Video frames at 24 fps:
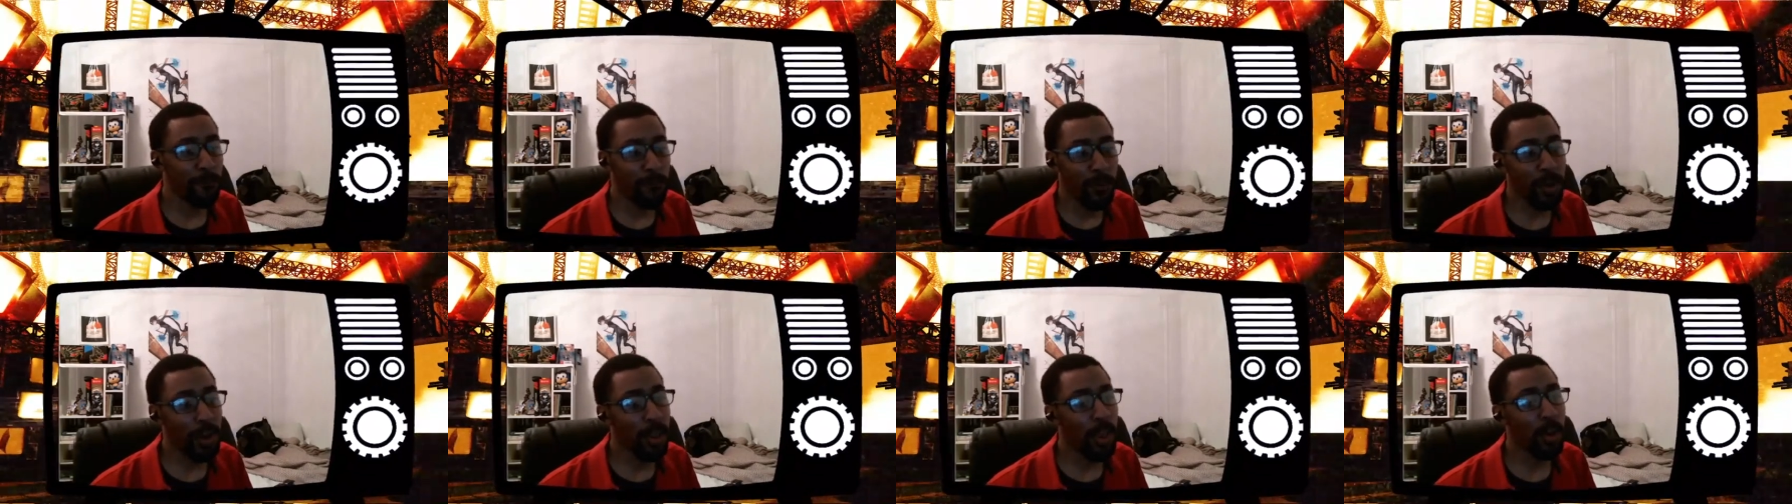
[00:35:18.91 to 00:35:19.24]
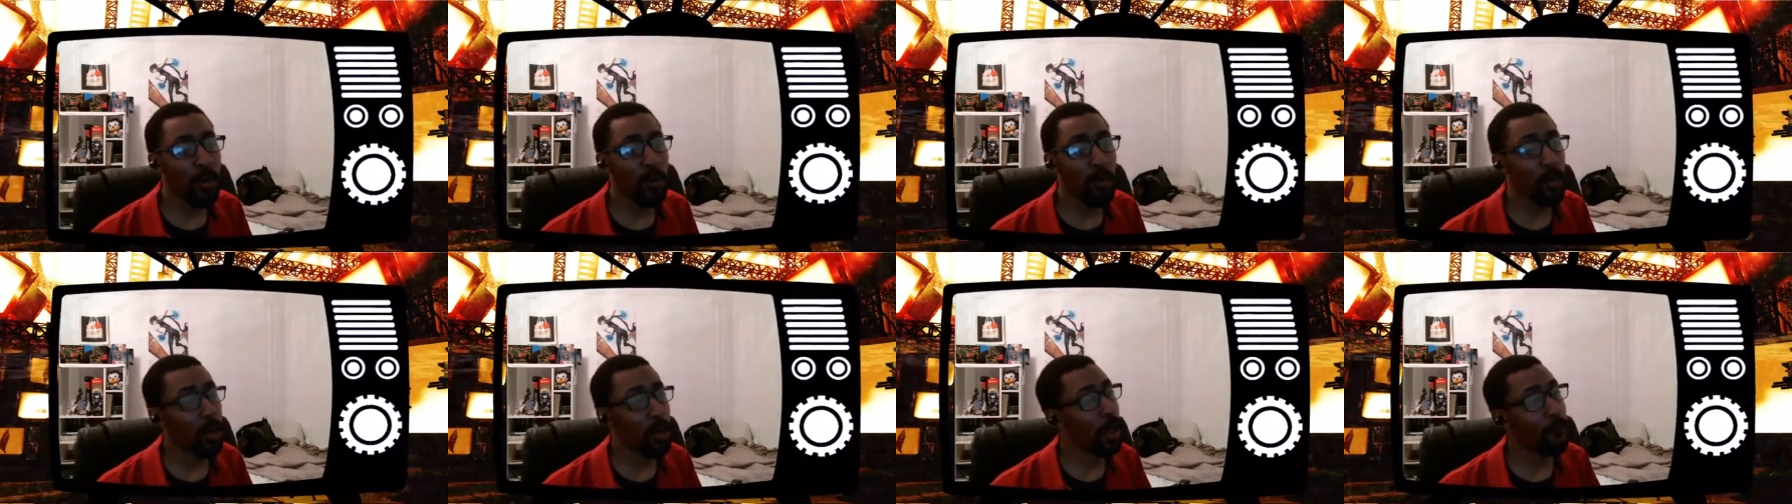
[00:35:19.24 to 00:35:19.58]
for
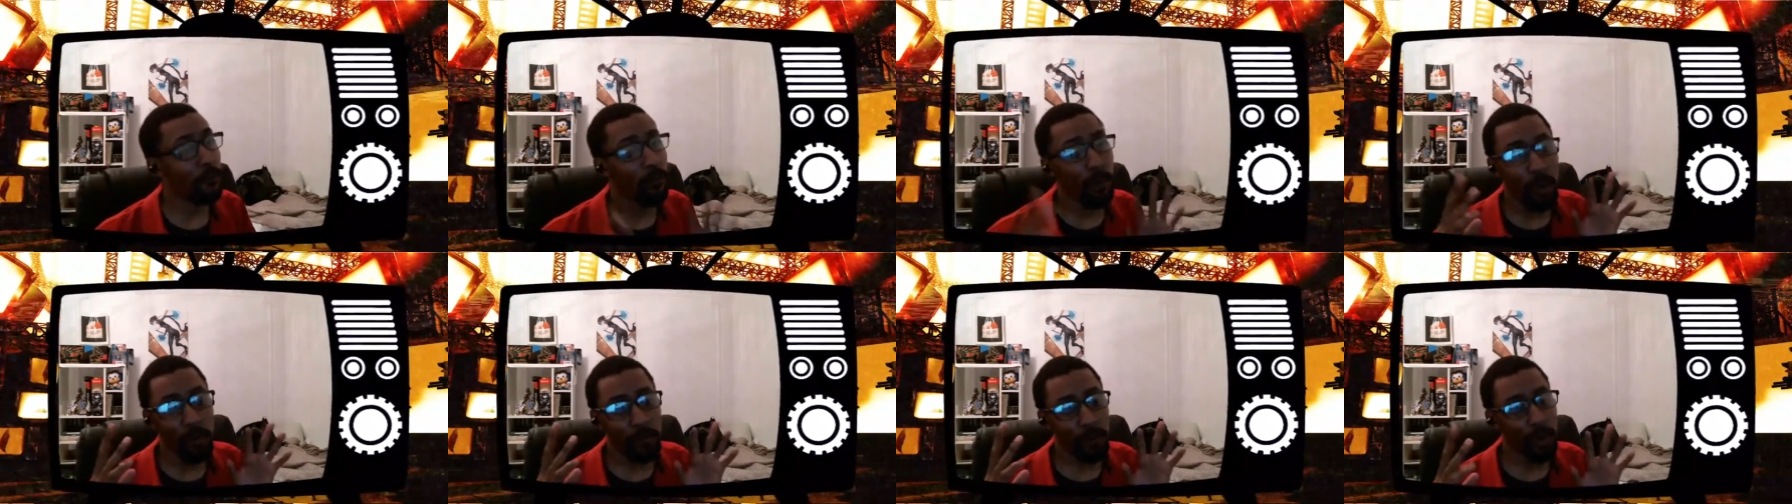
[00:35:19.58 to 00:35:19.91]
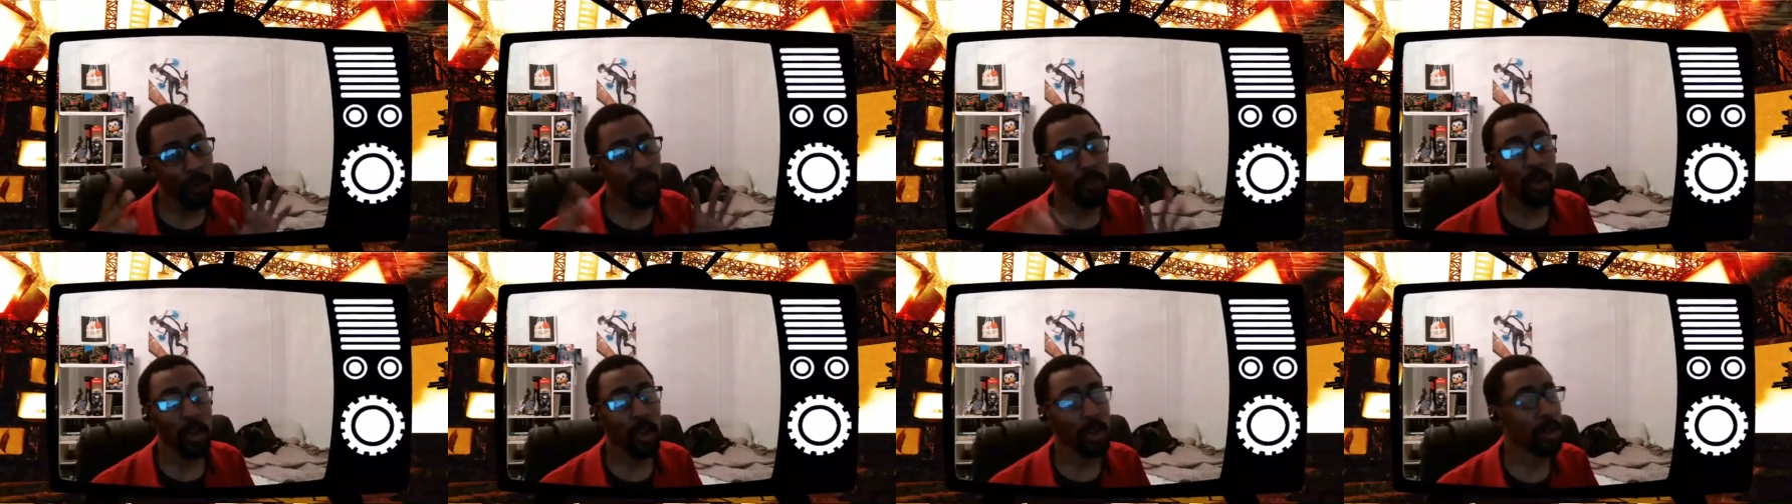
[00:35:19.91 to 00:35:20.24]
now, I've waffled
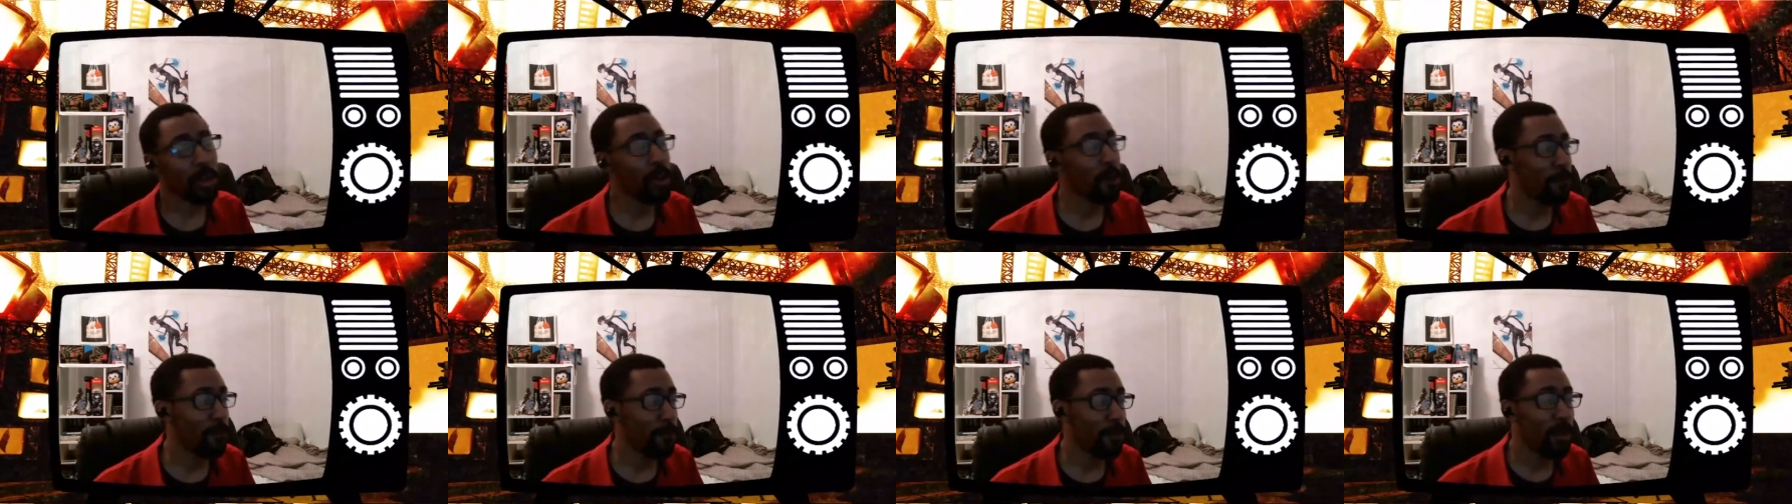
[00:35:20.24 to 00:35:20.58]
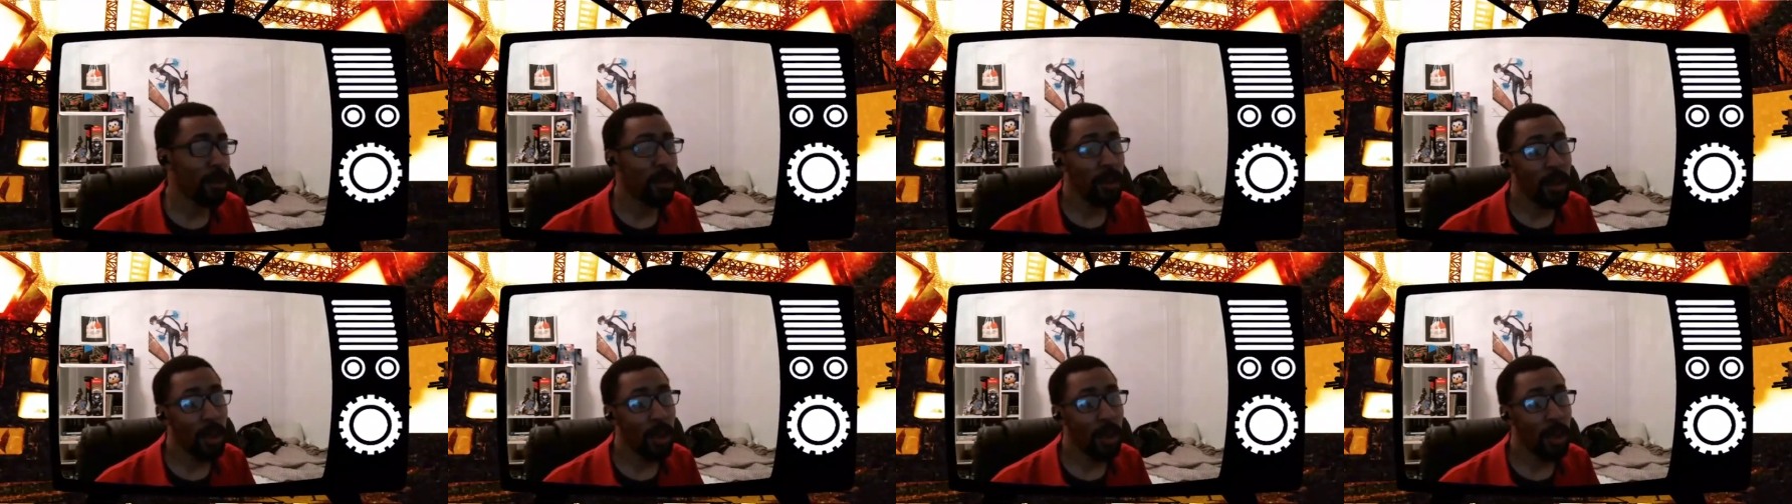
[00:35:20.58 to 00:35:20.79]
on long enough.